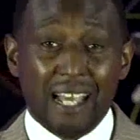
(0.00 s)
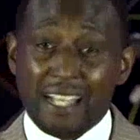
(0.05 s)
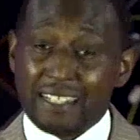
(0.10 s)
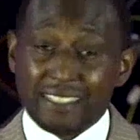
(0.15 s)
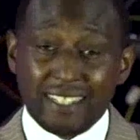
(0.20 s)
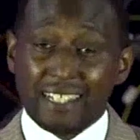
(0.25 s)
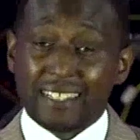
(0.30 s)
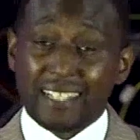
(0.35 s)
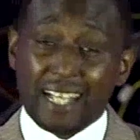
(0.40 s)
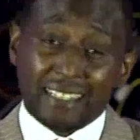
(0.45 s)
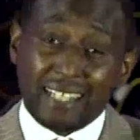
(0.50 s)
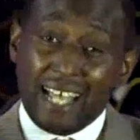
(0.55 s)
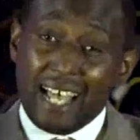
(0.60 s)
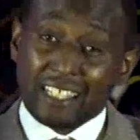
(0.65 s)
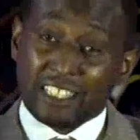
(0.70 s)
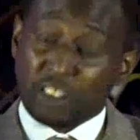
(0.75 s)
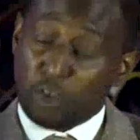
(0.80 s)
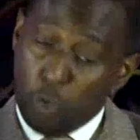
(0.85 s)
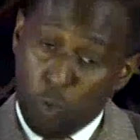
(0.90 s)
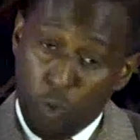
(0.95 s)
And Jesus
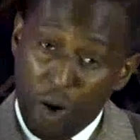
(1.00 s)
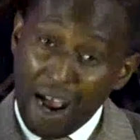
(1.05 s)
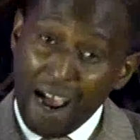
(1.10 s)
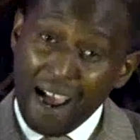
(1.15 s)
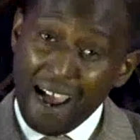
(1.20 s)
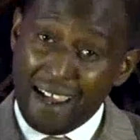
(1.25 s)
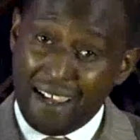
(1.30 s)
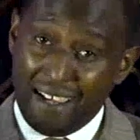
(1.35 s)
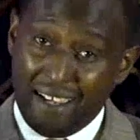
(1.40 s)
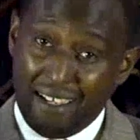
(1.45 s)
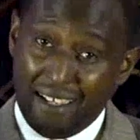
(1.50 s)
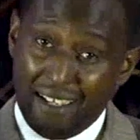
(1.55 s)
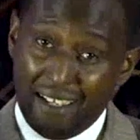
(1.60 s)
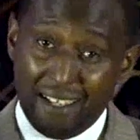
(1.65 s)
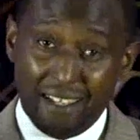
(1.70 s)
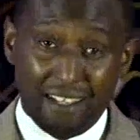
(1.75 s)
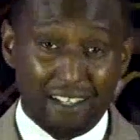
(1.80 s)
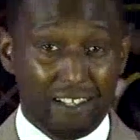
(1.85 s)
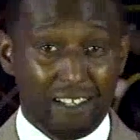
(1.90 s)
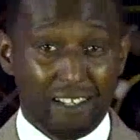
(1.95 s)
asked, Why?
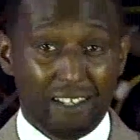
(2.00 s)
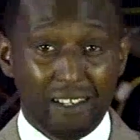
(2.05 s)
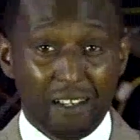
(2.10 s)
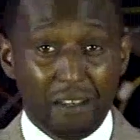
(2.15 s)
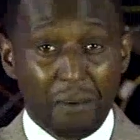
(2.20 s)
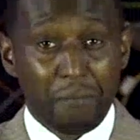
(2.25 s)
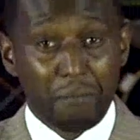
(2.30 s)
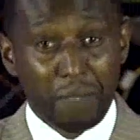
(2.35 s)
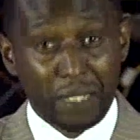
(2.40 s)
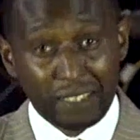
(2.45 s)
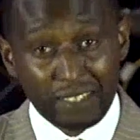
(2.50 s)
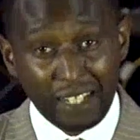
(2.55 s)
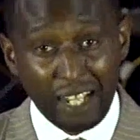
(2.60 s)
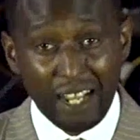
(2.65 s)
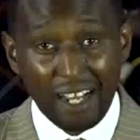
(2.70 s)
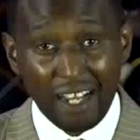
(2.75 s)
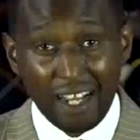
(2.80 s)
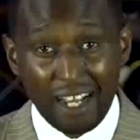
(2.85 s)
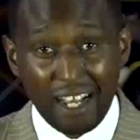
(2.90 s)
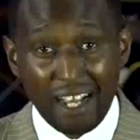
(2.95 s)

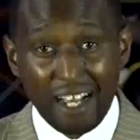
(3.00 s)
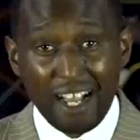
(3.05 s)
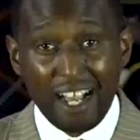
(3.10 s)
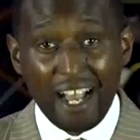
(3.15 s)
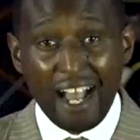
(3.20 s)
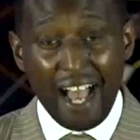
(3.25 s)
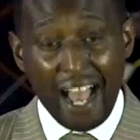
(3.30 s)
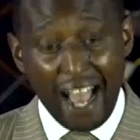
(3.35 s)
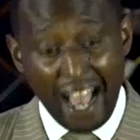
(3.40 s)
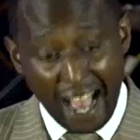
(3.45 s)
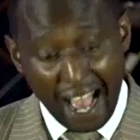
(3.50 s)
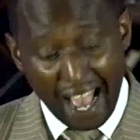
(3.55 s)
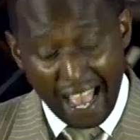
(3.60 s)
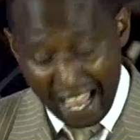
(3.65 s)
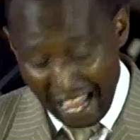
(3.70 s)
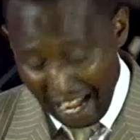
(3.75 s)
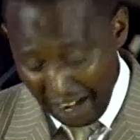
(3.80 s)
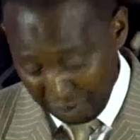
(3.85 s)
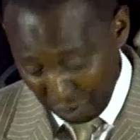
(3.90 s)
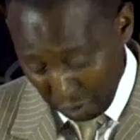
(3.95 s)
Peter,
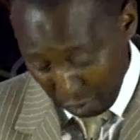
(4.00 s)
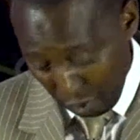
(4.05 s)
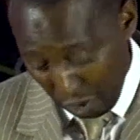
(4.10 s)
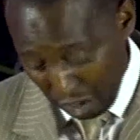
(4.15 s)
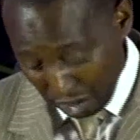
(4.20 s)
I have to